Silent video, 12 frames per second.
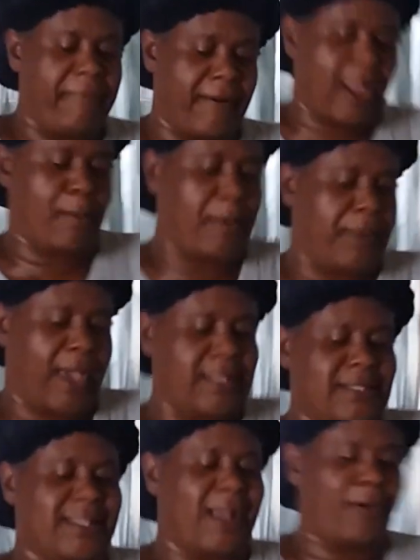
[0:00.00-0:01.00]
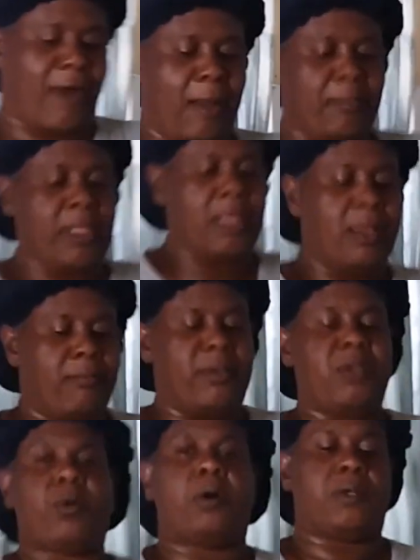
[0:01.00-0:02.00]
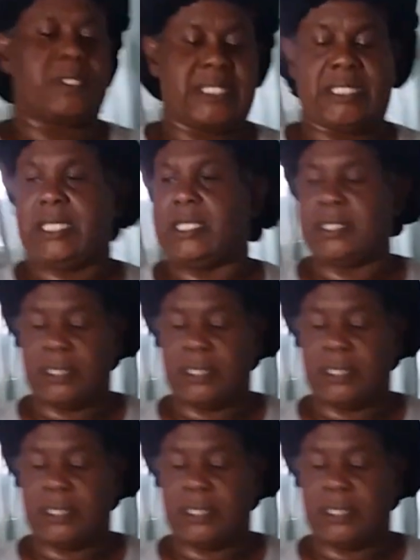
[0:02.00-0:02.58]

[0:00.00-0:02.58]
follow me on Instagram, me want to see it.